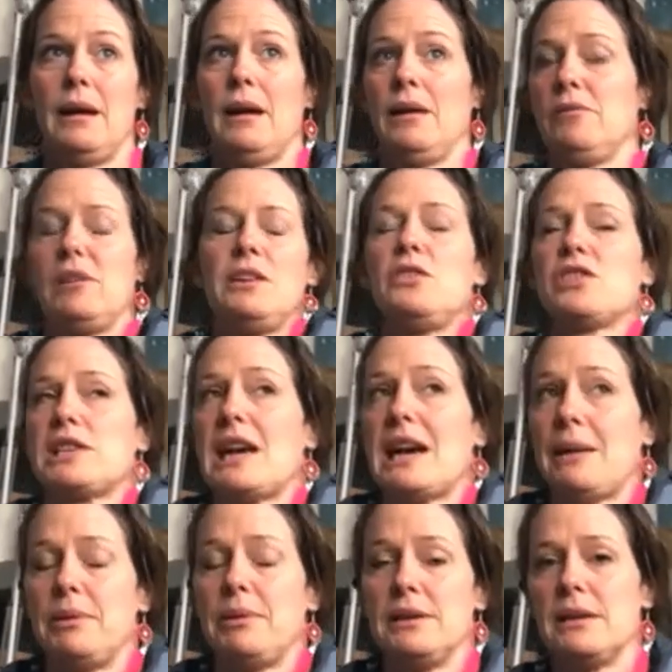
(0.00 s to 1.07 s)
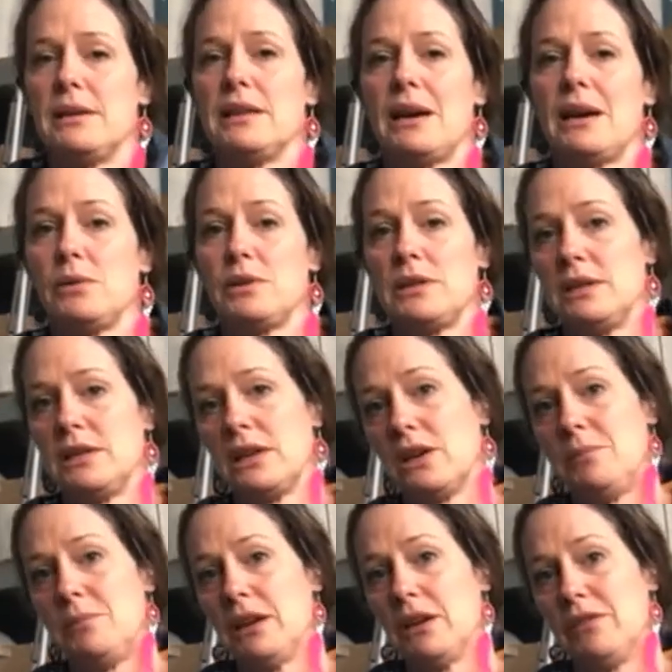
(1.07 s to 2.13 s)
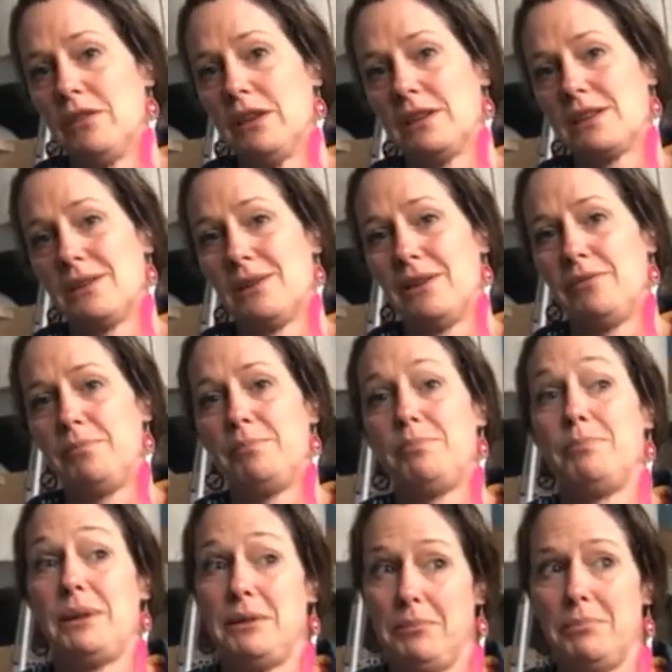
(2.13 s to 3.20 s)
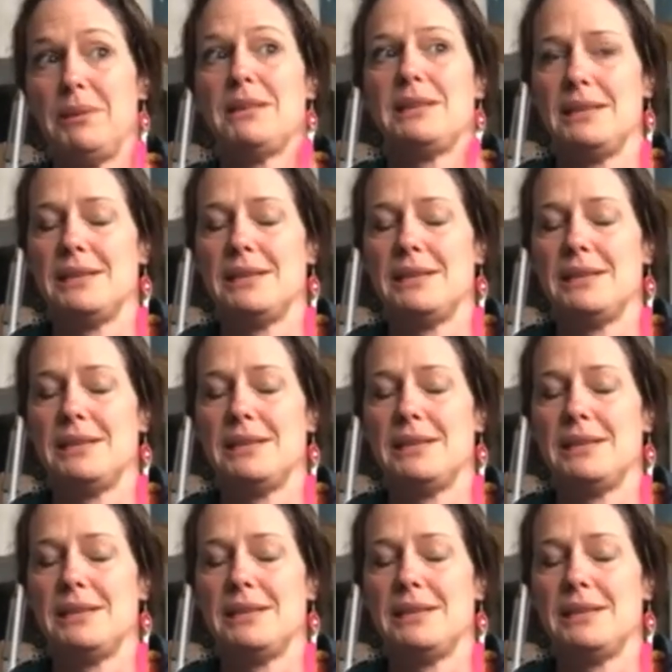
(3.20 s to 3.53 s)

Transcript: And it just happens that was the timing of it. So I've been busy